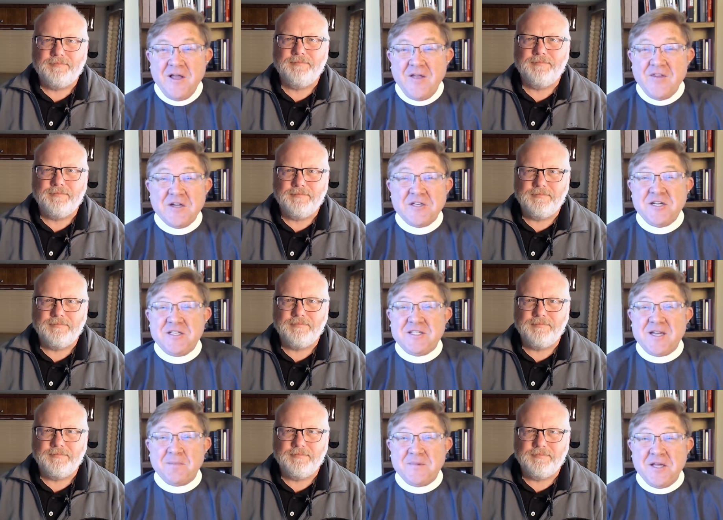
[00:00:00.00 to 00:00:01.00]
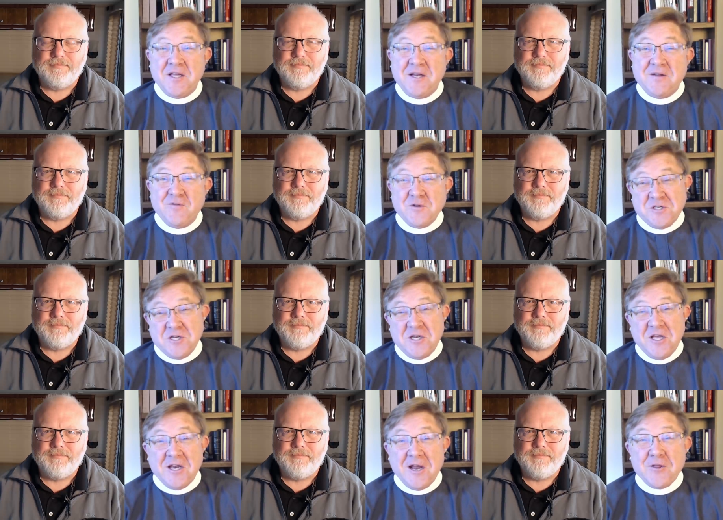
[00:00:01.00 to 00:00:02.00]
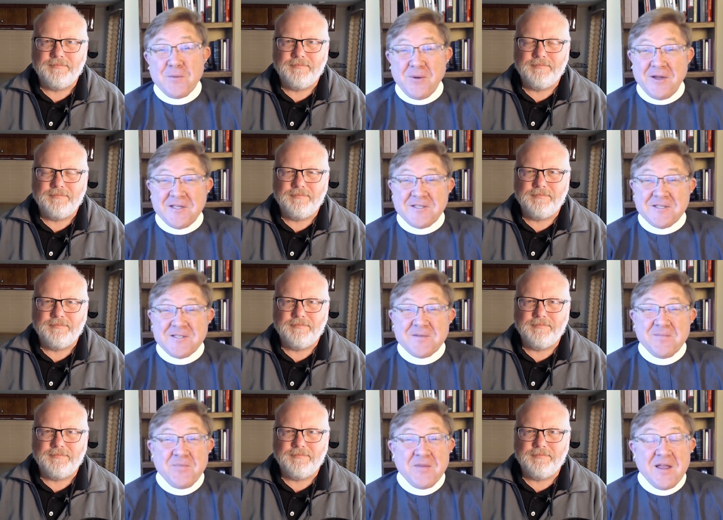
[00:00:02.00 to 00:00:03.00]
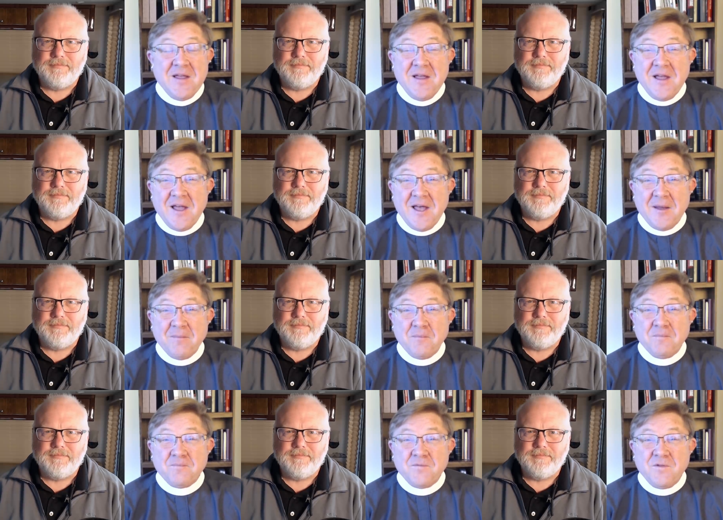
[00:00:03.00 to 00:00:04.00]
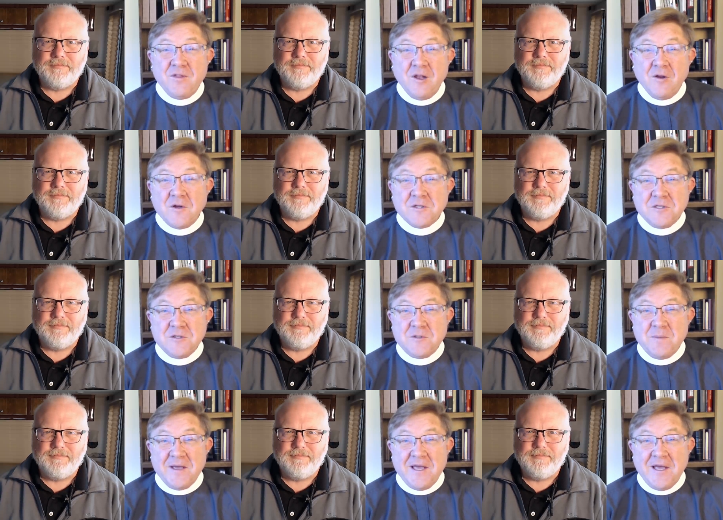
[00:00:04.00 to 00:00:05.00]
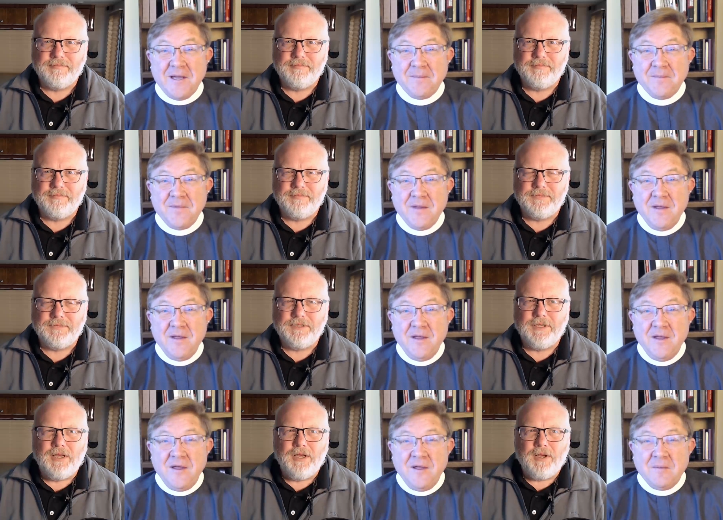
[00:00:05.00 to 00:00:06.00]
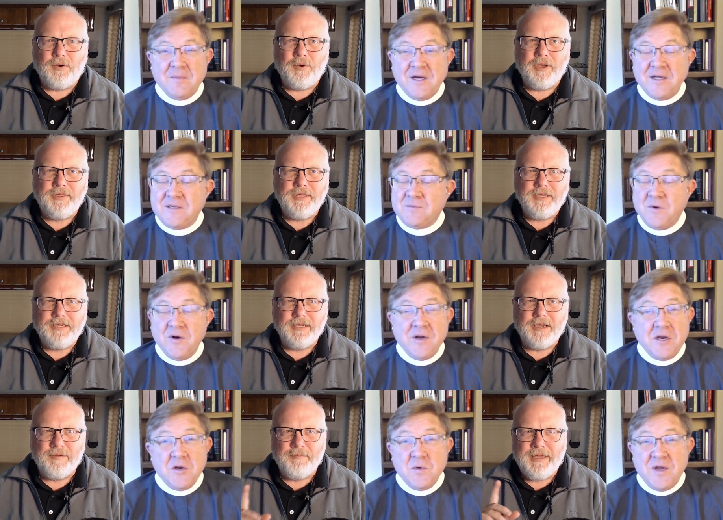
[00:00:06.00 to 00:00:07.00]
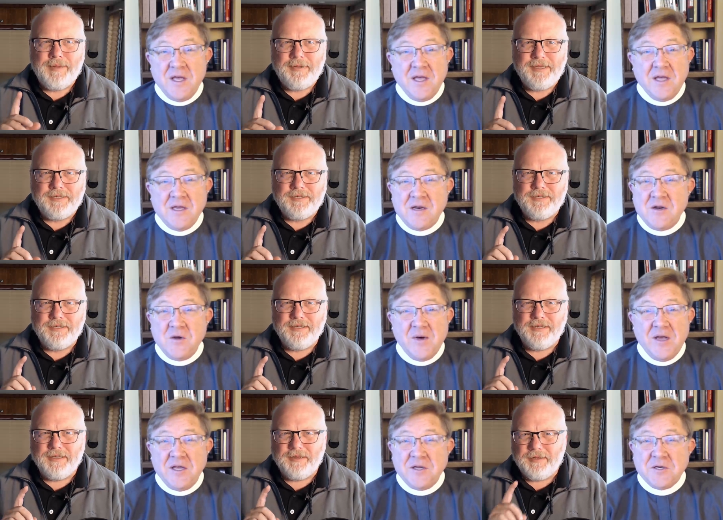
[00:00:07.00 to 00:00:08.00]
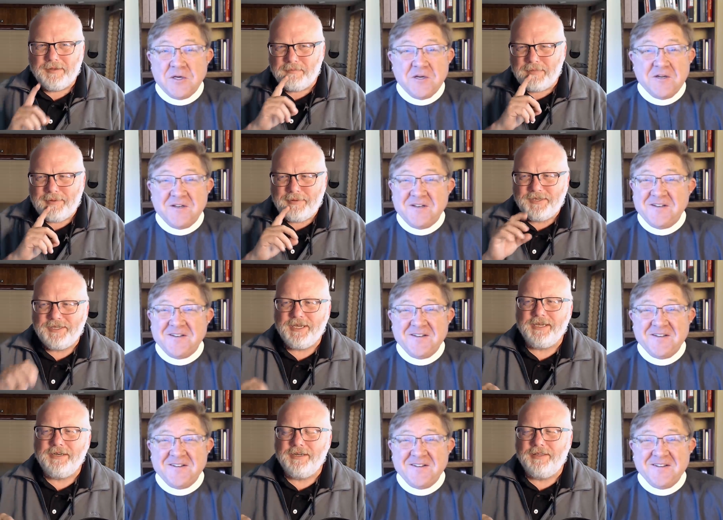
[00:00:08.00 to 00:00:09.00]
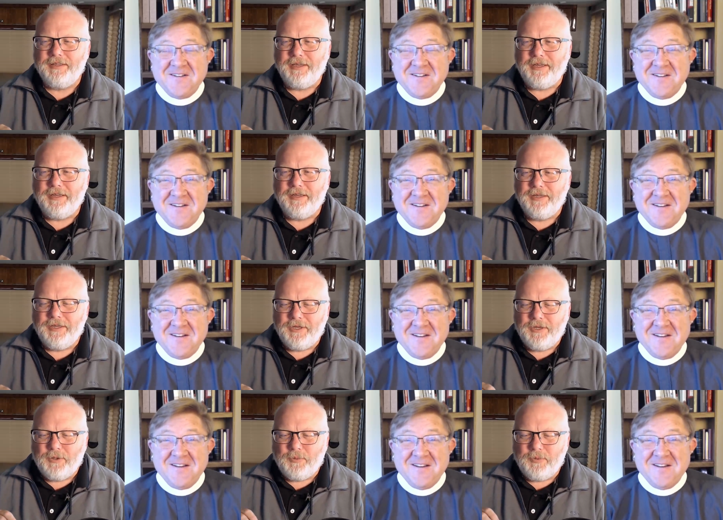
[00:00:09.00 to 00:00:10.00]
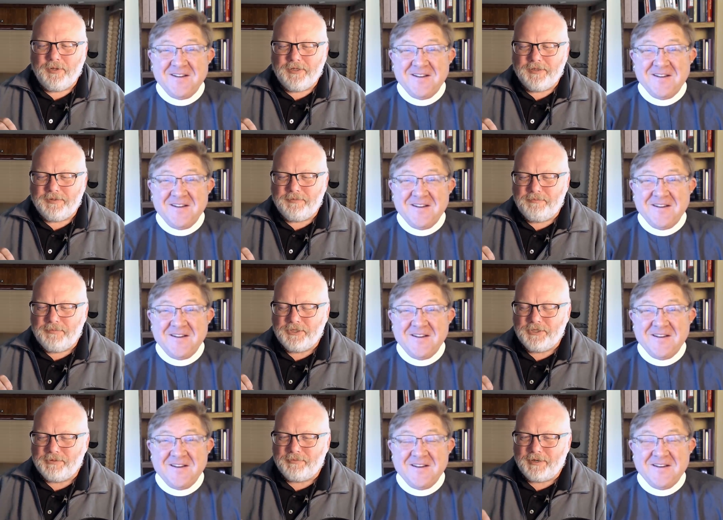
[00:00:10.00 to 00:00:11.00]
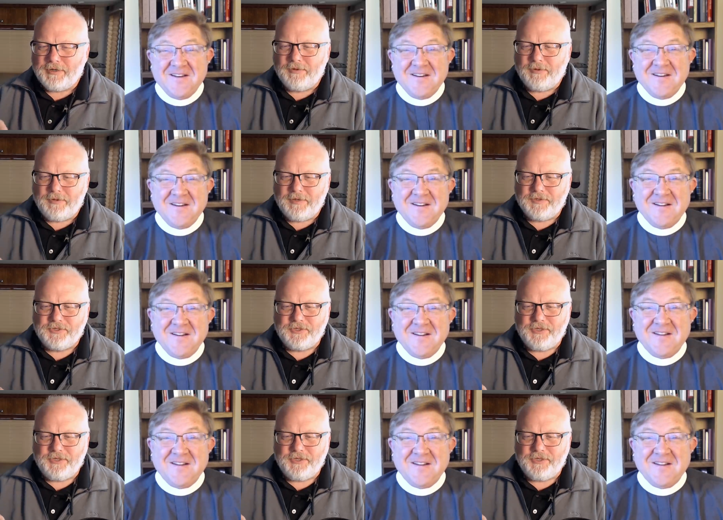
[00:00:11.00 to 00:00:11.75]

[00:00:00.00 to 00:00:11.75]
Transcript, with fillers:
Speaker 1: and then she stepped in Virginia and other places, and the lawsuits began. But
Speaker 2: well, we're in a new day, in a new age. Maybe technically, when Bishop Mark Lawrence